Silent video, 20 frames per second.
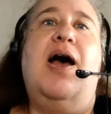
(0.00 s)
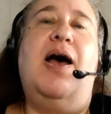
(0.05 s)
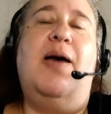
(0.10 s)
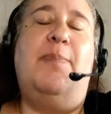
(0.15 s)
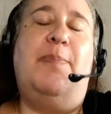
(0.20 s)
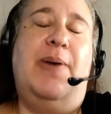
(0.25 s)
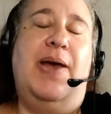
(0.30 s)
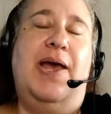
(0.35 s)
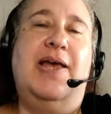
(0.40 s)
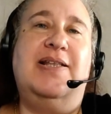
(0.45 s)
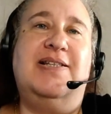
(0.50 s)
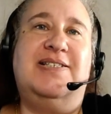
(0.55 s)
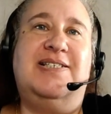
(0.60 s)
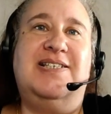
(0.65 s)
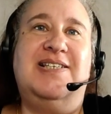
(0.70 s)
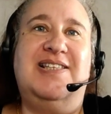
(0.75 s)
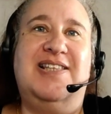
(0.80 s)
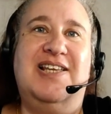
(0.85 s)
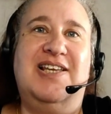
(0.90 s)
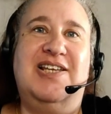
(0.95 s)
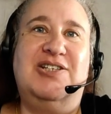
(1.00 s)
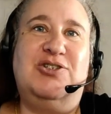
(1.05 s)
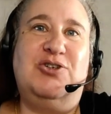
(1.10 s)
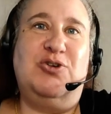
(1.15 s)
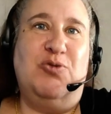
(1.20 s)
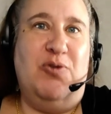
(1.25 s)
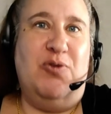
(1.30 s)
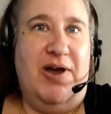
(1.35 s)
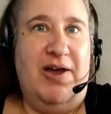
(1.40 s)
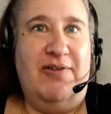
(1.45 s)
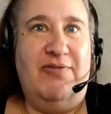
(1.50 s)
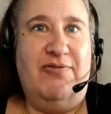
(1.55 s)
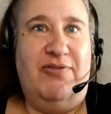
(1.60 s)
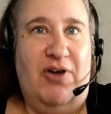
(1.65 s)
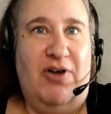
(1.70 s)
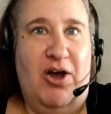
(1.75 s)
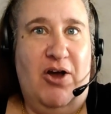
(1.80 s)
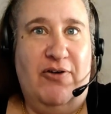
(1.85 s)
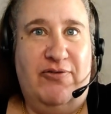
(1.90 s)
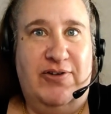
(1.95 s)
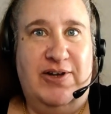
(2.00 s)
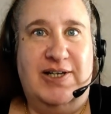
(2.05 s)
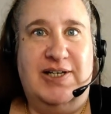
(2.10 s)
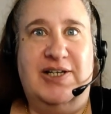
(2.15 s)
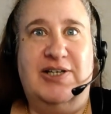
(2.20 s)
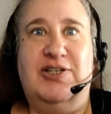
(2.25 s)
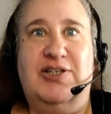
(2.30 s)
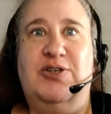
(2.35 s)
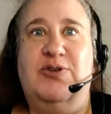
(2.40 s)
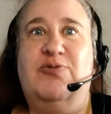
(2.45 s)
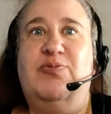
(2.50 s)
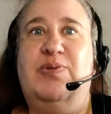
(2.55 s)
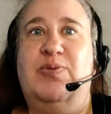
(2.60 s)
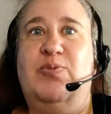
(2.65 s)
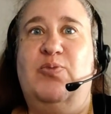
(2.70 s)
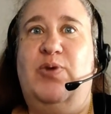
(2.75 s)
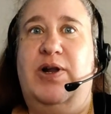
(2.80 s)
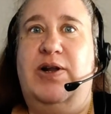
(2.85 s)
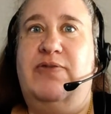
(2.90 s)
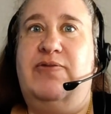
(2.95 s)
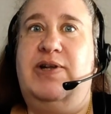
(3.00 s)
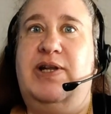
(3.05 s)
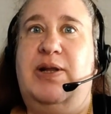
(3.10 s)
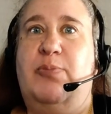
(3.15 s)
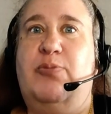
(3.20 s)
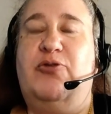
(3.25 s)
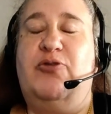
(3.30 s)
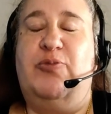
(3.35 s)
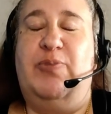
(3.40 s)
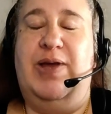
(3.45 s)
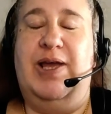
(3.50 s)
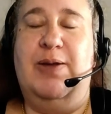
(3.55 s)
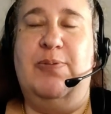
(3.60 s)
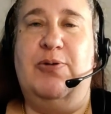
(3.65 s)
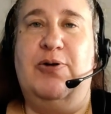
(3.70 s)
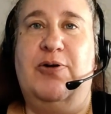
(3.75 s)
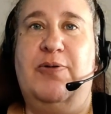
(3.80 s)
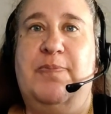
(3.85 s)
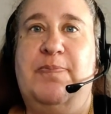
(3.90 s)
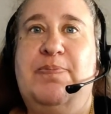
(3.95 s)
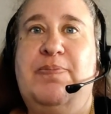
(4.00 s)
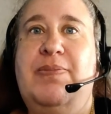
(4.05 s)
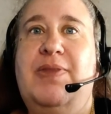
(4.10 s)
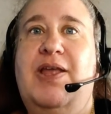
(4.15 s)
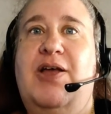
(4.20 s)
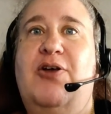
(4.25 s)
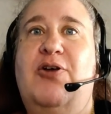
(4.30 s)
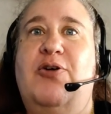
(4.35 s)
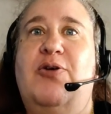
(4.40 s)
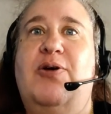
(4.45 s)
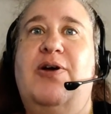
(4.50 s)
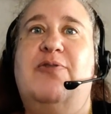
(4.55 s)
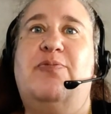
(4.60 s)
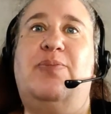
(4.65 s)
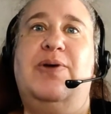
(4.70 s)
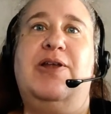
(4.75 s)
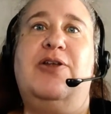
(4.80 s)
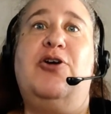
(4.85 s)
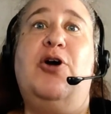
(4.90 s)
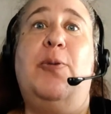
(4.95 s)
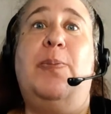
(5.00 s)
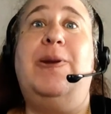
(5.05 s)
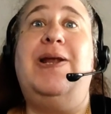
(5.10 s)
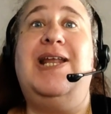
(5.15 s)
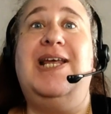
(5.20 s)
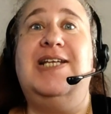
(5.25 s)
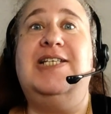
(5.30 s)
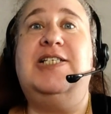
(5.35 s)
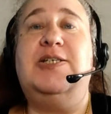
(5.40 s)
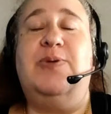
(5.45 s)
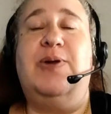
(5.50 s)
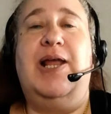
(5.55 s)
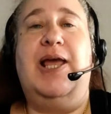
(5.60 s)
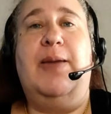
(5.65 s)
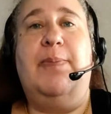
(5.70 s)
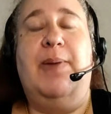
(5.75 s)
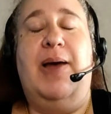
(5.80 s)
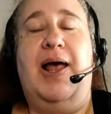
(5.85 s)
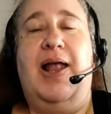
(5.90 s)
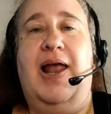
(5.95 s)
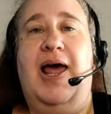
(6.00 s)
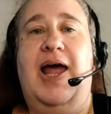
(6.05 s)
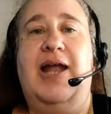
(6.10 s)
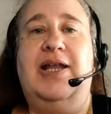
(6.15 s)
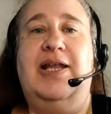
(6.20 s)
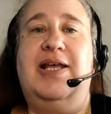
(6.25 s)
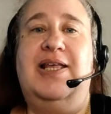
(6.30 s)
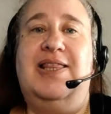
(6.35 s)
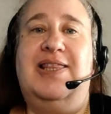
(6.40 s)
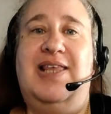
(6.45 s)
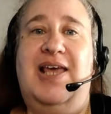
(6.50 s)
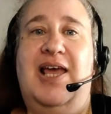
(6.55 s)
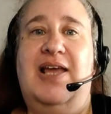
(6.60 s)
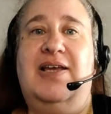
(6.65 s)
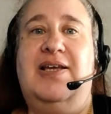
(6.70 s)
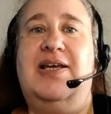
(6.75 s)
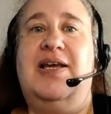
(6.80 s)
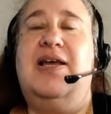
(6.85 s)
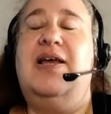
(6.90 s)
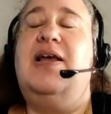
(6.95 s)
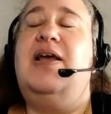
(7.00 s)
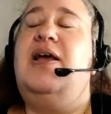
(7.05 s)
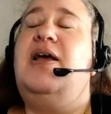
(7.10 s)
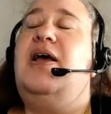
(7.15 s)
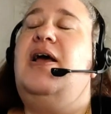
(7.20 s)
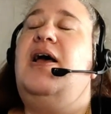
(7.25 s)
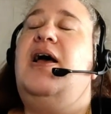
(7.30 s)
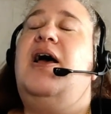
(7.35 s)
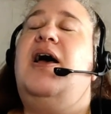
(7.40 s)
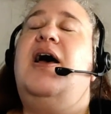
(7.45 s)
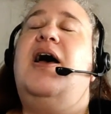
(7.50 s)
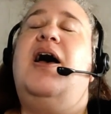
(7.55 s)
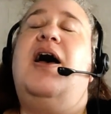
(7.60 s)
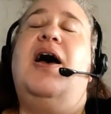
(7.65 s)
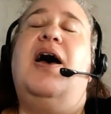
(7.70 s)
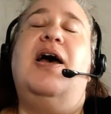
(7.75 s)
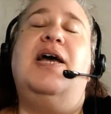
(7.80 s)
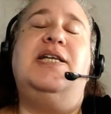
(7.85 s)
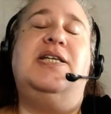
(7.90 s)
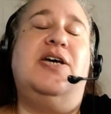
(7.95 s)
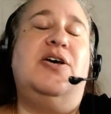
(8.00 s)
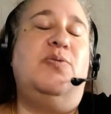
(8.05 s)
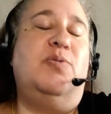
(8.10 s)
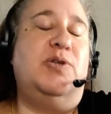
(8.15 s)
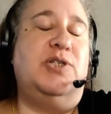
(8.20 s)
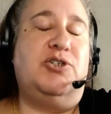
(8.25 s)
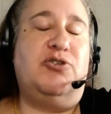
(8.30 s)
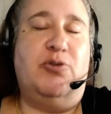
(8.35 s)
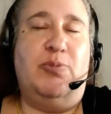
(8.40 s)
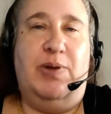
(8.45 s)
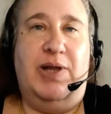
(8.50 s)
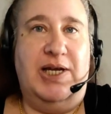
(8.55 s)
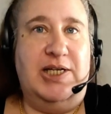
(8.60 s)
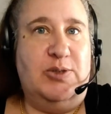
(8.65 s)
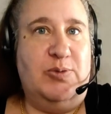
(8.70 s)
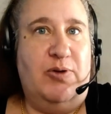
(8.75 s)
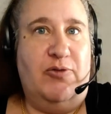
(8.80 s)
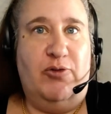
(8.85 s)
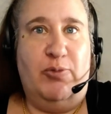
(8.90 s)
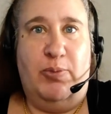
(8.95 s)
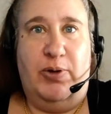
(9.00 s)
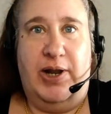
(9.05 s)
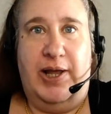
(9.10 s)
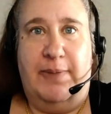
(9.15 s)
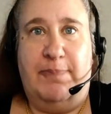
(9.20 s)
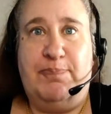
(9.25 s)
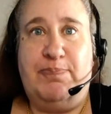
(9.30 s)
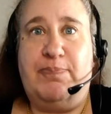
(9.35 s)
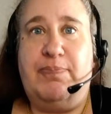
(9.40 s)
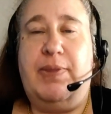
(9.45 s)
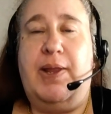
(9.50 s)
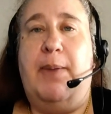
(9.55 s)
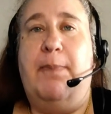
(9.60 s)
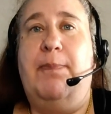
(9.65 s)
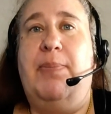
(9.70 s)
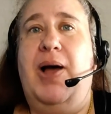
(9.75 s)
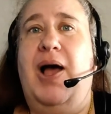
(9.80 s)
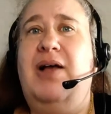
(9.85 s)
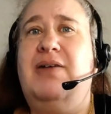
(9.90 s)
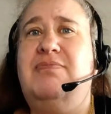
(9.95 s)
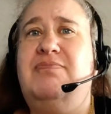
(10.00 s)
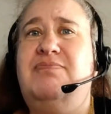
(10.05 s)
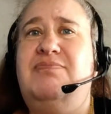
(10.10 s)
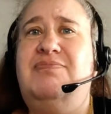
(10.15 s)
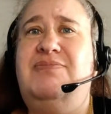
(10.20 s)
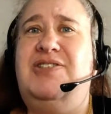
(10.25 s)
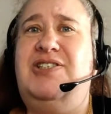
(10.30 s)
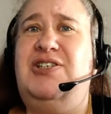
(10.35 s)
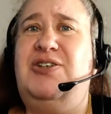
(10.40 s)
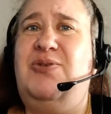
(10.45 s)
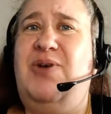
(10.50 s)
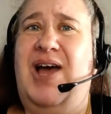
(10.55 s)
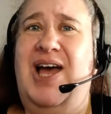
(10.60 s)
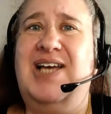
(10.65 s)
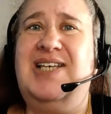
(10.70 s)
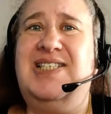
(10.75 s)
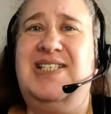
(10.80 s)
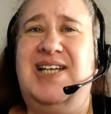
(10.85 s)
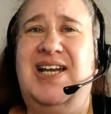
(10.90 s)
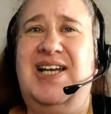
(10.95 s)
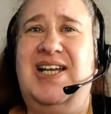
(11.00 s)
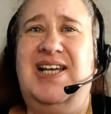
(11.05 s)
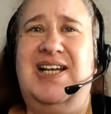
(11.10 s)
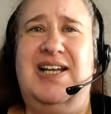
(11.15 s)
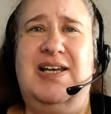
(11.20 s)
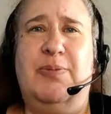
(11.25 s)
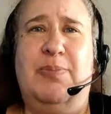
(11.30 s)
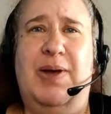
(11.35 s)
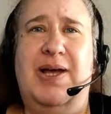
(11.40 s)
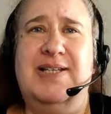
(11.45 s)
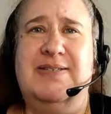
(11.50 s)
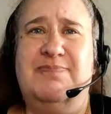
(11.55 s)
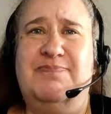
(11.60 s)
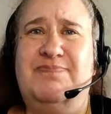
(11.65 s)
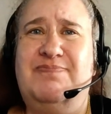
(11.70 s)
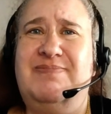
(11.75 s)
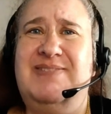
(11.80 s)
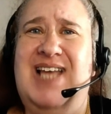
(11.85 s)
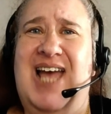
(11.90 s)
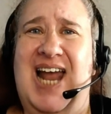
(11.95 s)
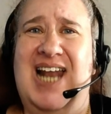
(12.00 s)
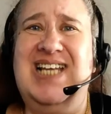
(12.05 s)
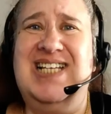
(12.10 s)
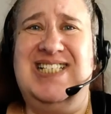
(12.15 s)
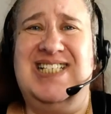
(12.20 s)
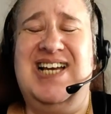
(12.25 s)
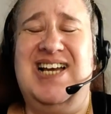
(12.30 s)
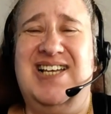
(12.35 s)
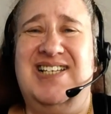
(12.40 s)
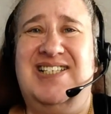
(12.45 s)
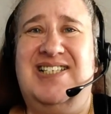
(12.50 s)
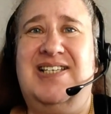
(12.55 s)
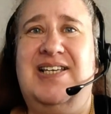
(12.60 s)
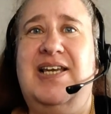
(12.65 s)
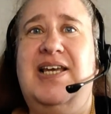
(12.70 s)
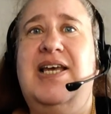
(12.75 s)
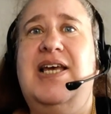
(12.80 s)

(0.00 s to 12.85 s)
I bet that quite often you've been one of a number of people who have been copied into an email and you think, I don't want to reply to everybody. But you accidentally click a button and it does.